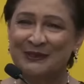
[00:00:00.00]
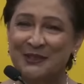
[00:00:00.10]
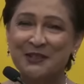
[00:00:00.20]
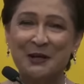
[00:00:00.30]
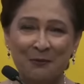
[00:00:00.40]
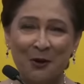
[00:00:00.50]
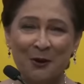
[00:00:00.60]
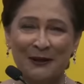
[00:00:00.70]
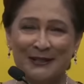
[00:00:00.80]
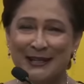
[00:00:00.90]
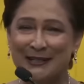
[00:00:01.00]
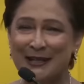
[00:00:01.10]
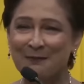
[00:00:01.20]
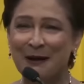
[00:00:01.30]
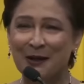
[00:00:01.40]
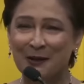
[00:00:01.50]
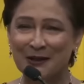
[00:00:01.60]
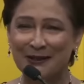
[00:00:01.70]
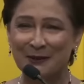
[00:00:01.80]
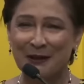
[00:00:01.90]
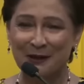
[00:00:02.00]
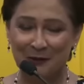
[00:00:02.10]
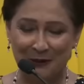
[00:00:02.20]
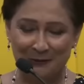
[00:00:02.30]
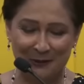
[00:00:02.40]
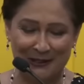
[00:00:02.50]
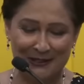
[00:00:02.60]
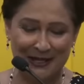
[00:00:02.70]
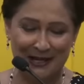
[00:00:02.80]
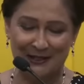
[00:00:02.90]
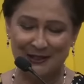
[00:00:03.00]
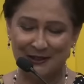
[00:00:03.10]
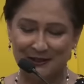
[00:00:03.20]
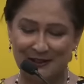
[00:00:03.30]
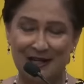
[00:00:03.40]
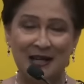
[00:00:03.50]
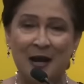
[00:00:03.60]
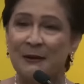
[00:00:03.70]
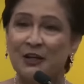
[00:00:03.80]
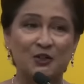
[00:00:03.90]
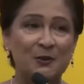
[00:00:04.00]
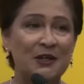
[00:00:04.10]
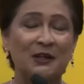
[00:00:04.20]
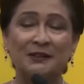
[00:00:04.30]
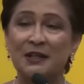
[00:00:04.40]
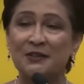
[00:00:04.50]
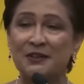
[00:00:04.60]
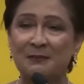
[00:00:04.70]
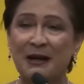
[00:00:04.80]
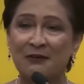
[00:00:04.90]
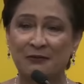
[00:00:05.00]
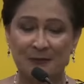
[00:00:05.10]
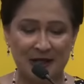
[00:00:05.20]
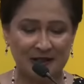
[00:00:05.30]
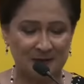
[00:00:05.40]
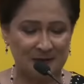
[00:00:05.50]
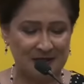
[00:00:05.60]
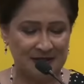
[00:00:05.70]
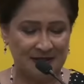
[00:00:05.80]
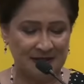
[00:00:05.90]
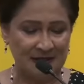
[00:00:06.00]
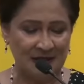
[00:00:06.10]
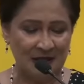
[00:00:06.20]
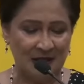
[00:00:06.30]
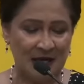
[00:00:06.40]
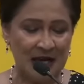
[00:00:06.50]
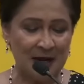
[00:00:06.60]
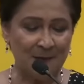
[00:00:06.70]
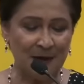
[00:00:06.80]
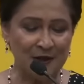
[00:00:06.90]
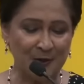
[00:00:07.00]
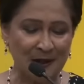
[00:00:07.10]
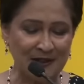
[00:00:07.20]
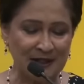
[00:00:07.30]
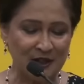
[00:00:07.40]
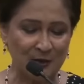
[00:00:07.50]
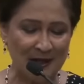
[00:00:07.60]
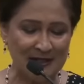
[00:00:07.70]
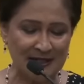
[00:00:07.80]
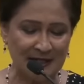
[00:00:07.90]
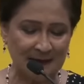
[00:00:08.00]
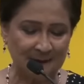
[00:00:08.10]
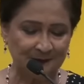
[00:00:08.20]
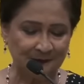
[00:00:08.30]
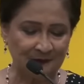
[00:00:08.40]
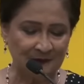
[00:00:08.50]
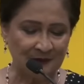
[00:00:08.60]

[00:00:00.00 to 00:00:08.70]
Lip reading: They're still proving the entire blackout in Tobago from 2019 to today because we got nothing back from that committee. April 2020,